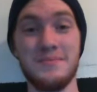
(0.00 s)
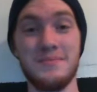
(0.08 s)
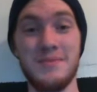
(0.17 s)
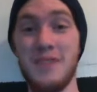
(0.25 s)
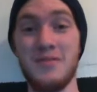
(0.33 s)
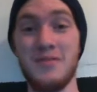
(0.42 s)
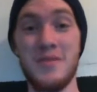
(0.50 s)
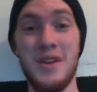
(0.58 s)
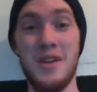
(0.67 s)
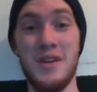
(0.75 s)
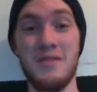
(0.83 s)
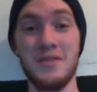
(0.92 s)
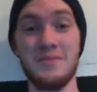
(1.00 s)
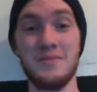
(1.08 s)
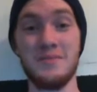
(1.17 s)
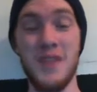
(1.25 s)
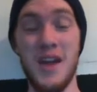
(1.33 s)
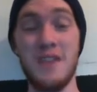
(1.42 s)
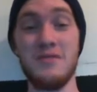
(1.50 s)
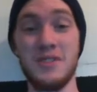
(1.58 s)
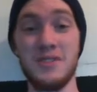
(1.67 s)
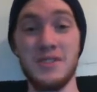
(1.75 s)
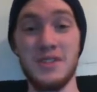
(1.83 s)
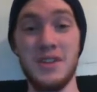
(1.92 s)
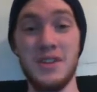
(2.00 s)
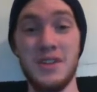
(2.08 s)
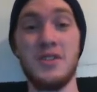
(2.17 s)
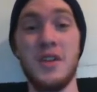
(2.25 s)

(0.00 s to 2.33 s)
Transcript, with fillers: Every minute of it. Every single